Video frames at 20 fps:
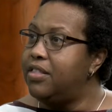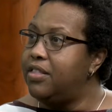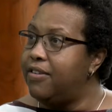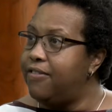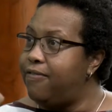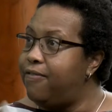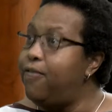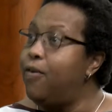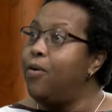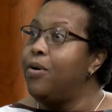
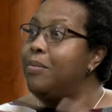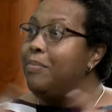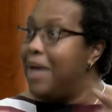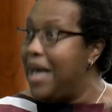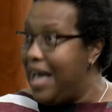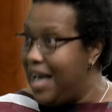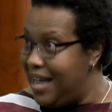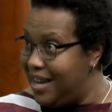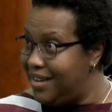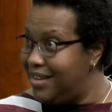
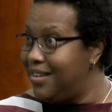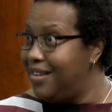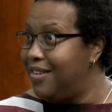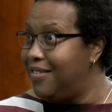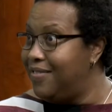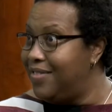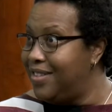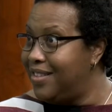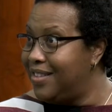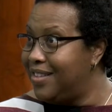format
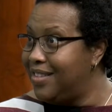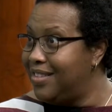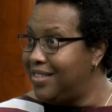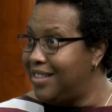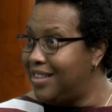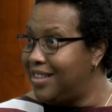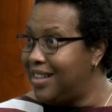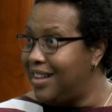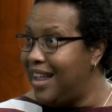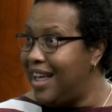of
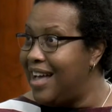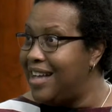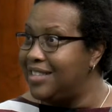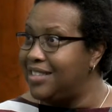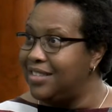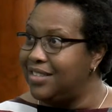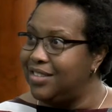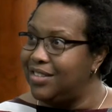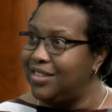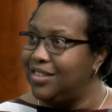the class
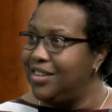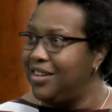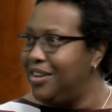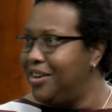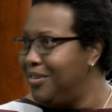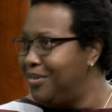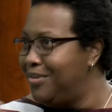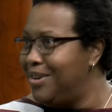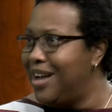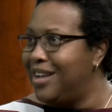and,
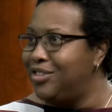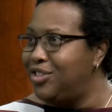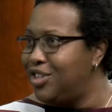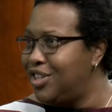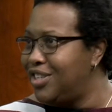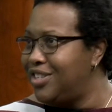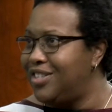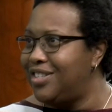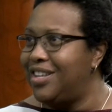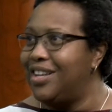not
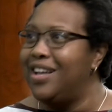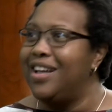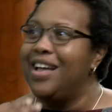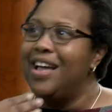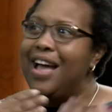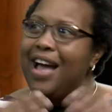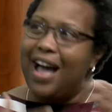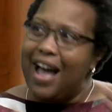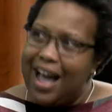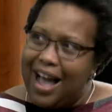just the
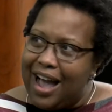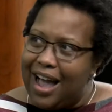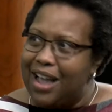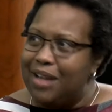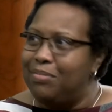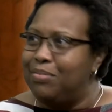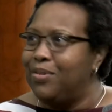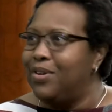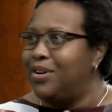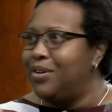
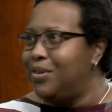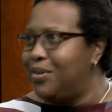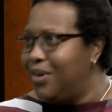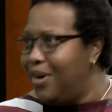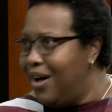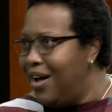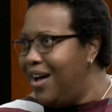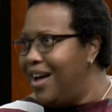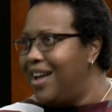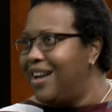hybrid
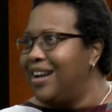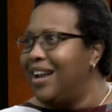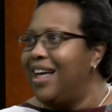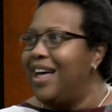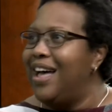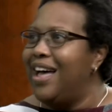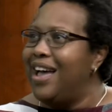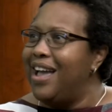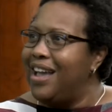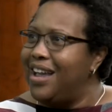or
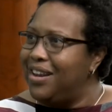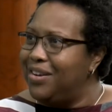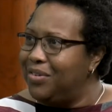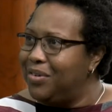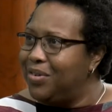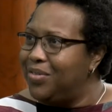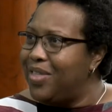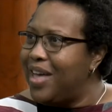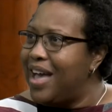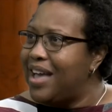online
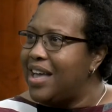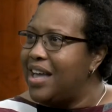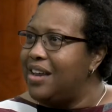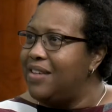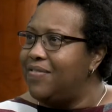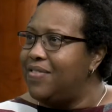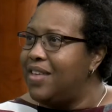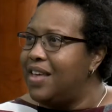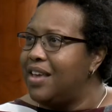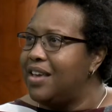or that kind
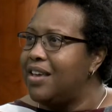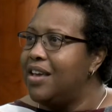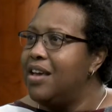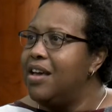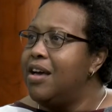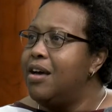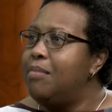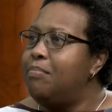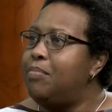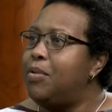of thing,
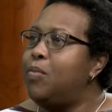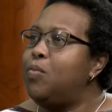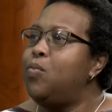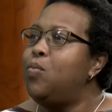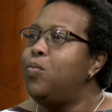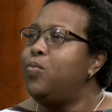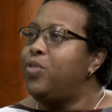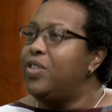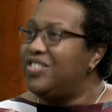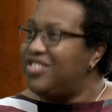but
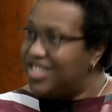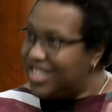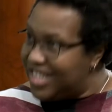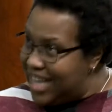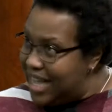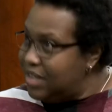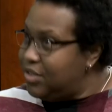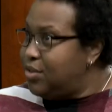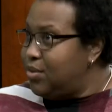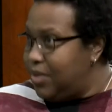the
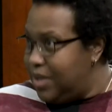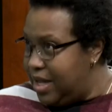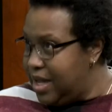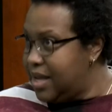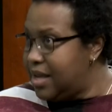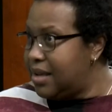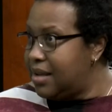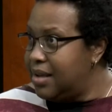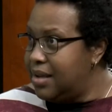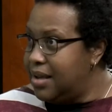
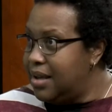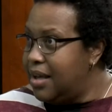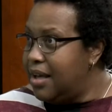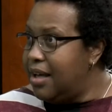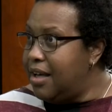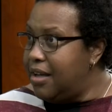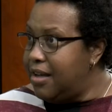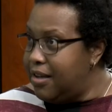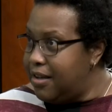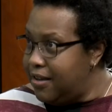scheduling
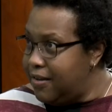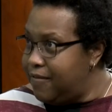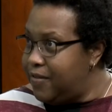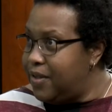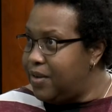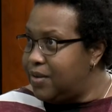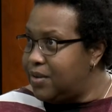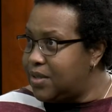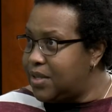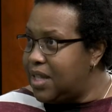of
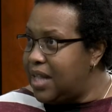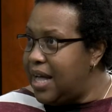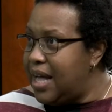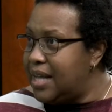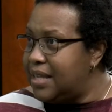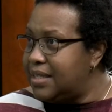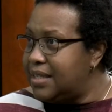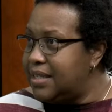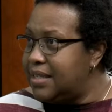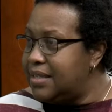those
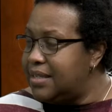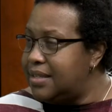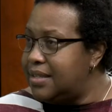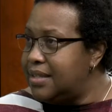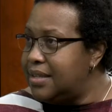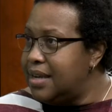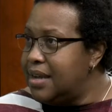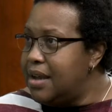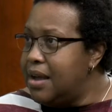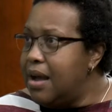classes.
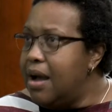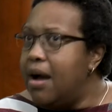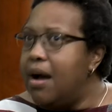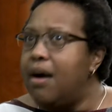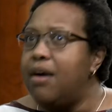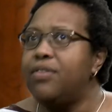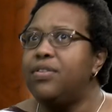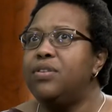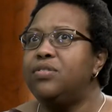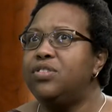
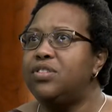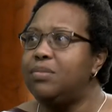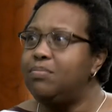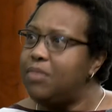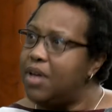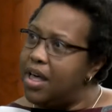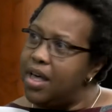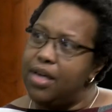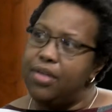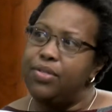Are there some
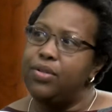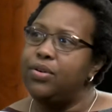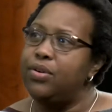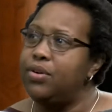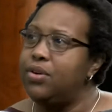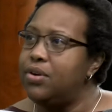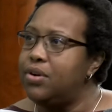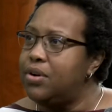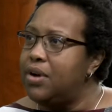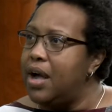
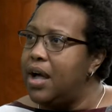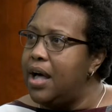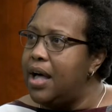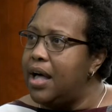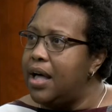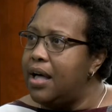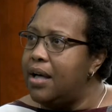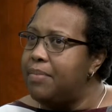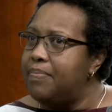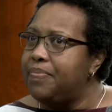other
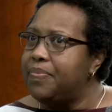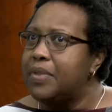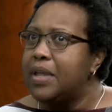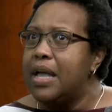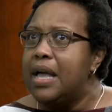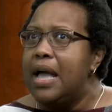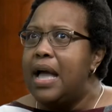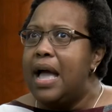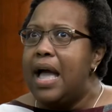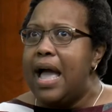
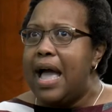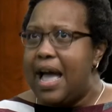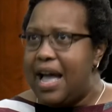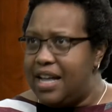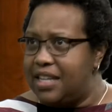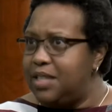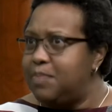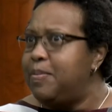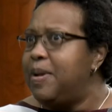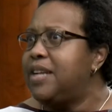
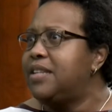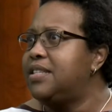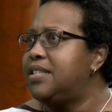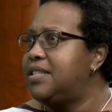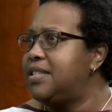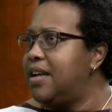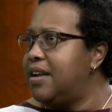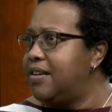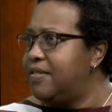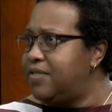
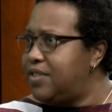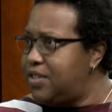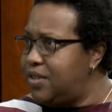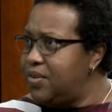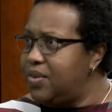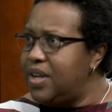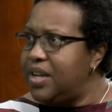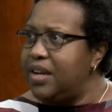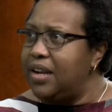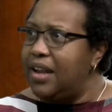aspects of
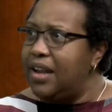student